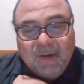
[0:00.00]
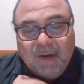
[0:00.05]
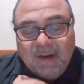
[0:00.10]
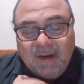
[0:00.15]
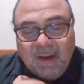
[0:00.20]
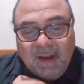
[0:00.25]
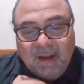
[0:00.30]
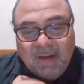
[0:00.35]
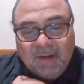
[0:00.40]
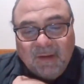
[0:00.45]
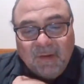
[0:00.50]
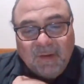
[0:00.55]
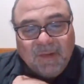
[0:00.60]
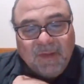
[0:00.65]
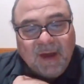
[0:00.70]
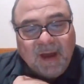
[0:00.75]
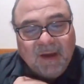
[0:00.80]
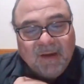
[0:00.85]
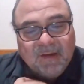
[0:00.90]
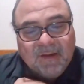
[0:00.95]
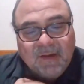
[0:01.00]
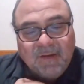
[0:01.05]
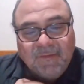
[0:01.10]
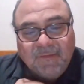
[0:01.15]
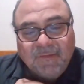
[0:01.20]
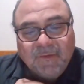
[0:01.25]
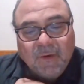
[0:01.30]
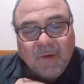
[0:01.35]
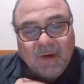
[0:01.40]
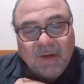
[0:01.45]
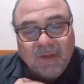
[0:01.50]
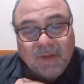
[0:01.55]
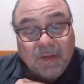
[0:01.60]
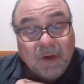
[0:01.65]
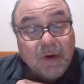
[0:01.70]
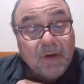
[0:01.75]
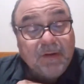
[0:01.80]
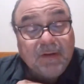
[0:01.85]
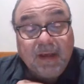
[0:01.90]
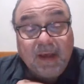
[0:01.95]
And in
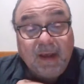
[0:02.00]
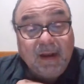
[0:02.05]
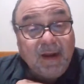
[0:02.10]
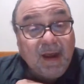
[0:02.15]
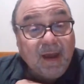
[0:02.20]
2013,